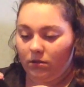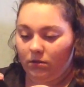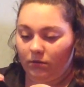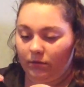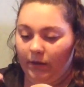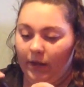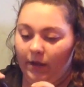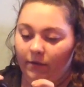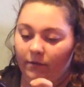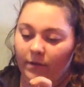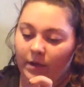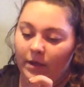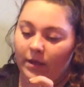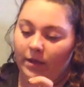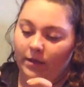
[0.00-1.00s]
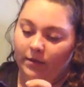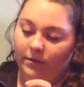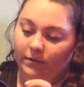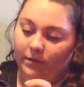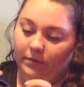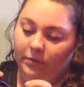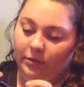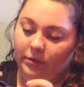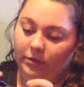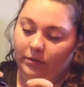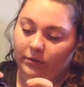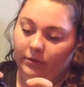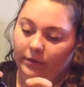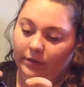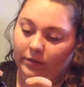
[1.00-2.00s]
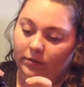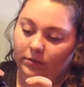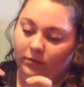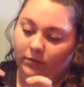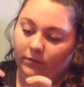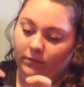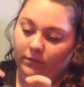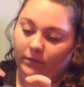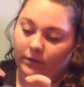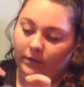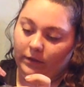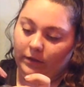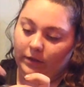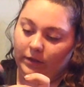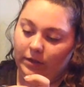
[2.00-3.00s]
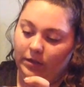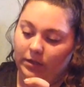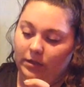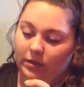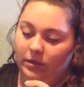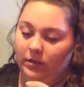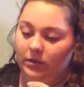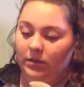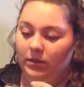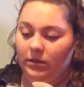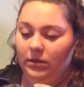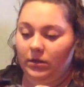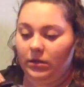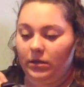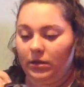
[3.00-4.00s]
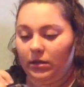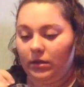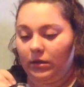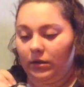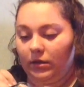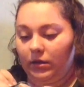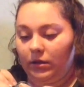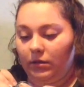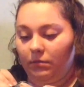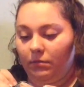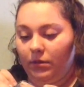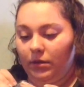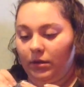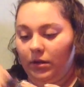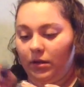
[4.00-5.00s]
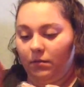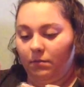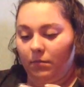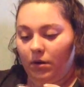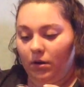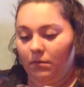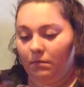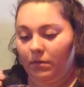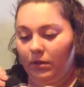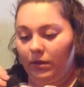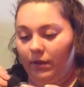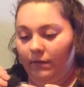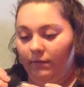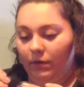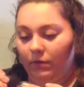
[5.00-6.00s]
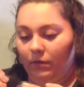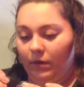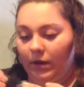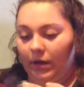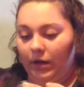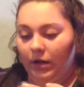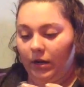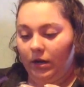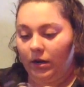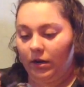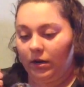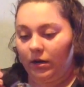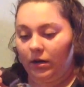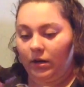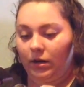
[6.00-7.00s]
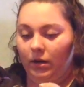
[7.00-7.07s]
So now I'm just going to fill in a little bit of purple everywhere,